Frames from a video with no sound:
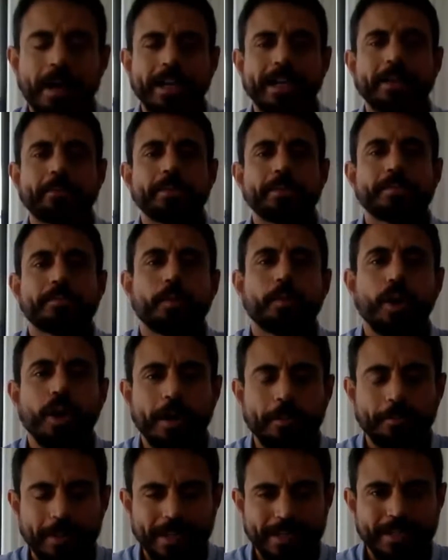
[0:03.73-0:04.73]
My name is
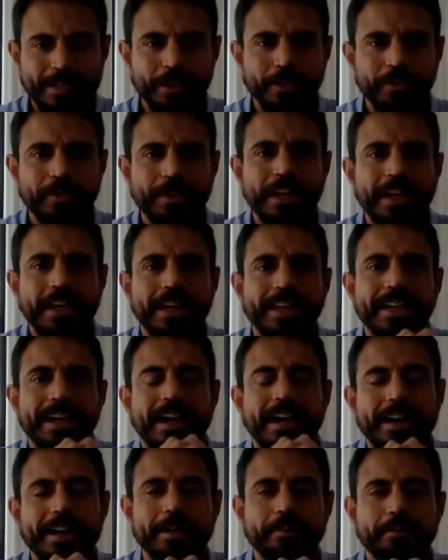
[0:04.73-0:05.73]
Moha Bensofia,
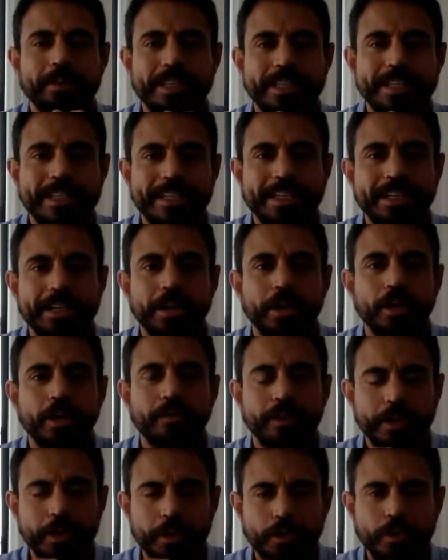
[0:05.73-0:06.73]
and I am the CEO
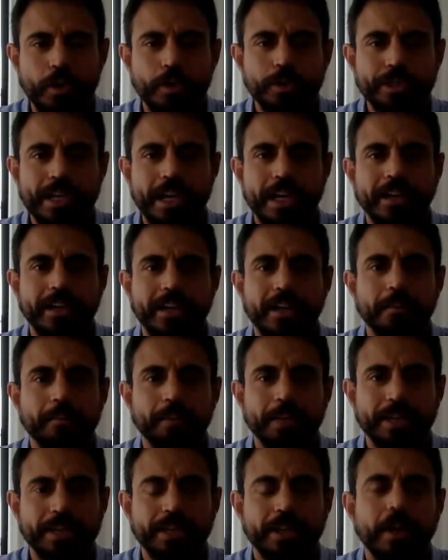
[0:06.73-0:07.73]
of a neurotech
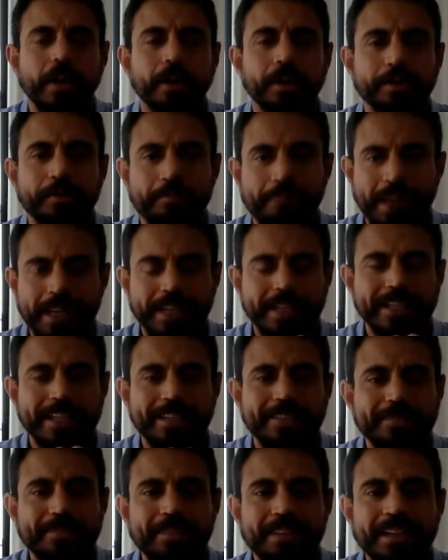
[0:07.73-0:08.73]
company called
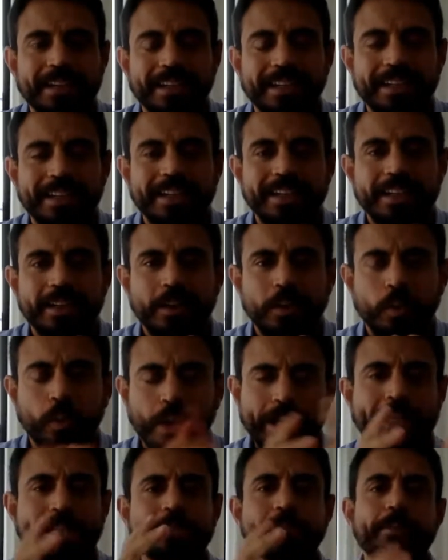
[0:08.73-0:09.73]
Mendi.
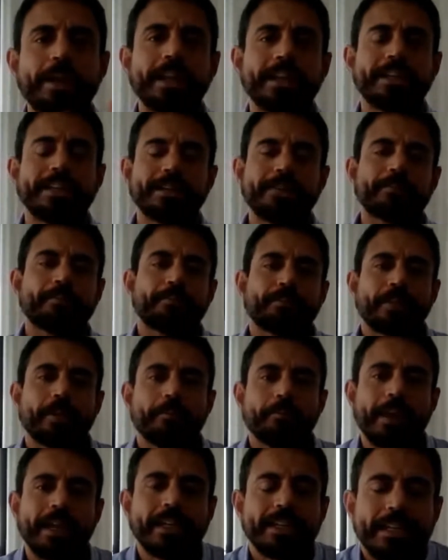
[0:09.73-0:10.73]
What is Mendi?
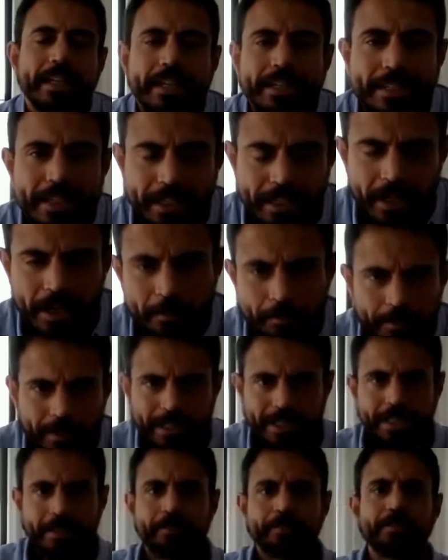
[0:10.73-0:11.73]
Mendi is a
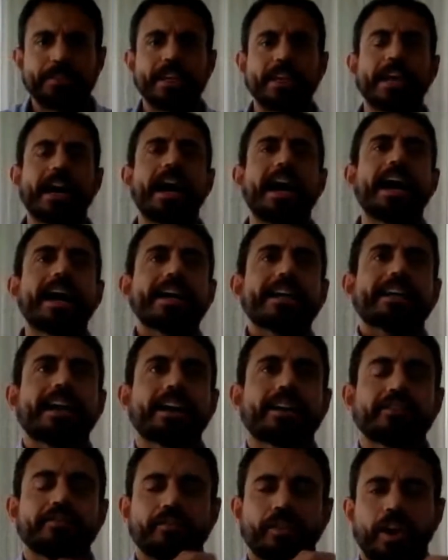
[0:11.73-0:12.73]
company that I
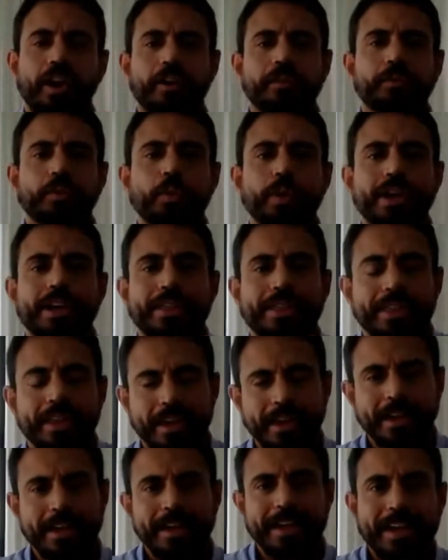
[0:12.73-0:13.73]
got involved with
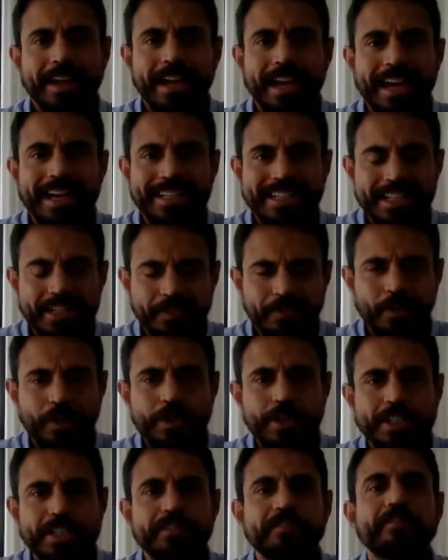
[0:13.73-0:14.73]
as its
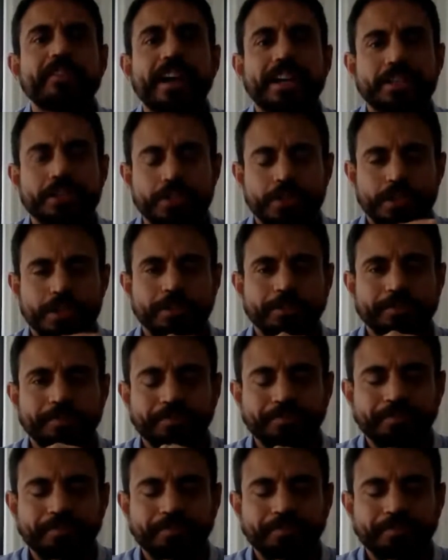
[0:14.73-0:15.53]
first investor.